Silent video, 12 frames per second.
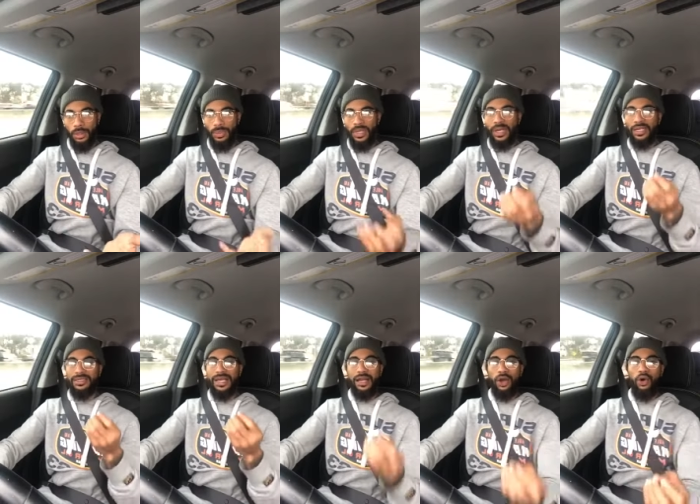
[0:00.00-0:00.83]
Because
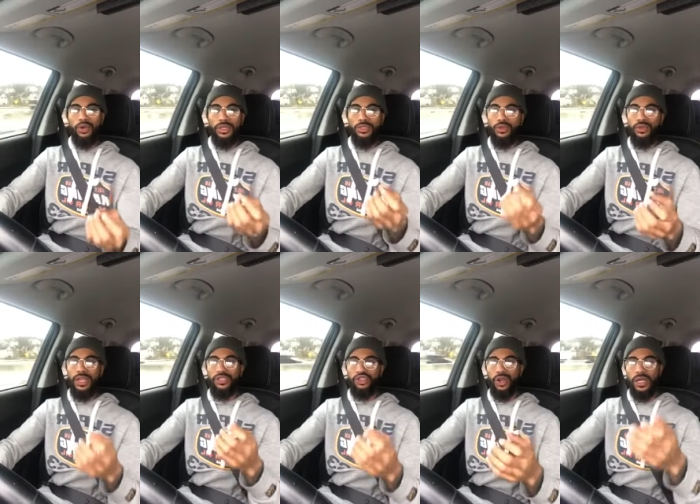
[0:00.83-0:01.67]
not only do
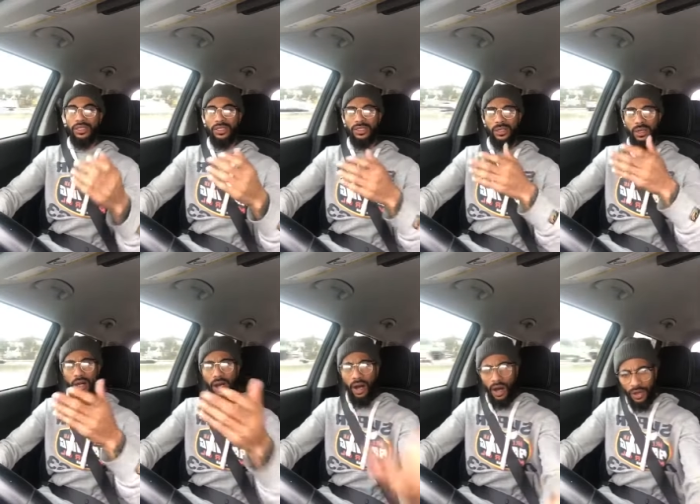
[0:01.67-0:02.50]
they trust
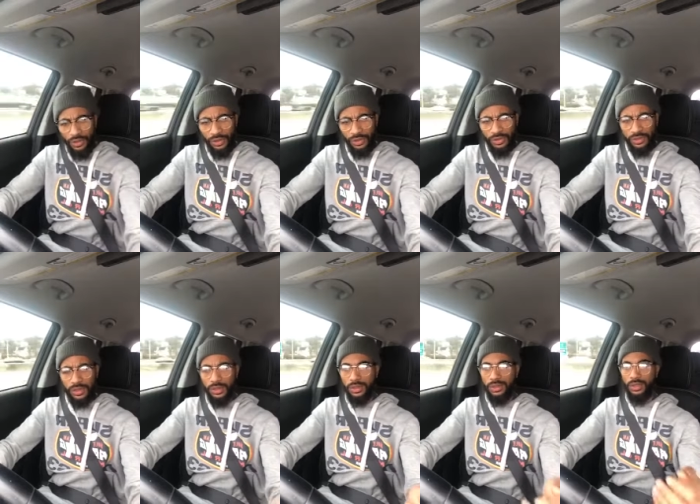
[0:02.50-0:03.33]

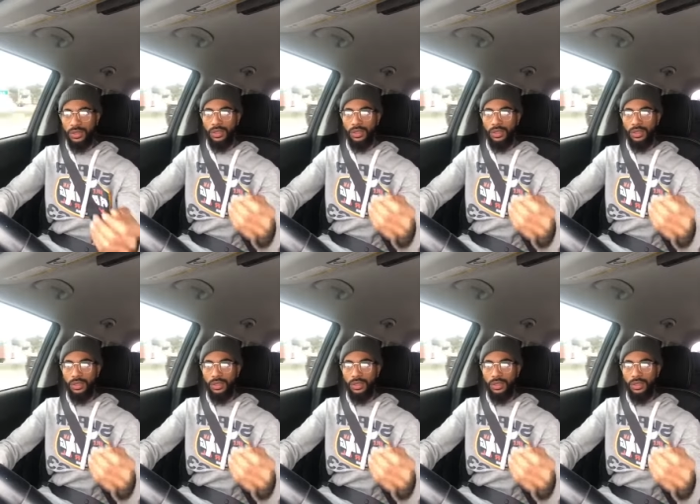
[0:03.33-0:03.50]
others,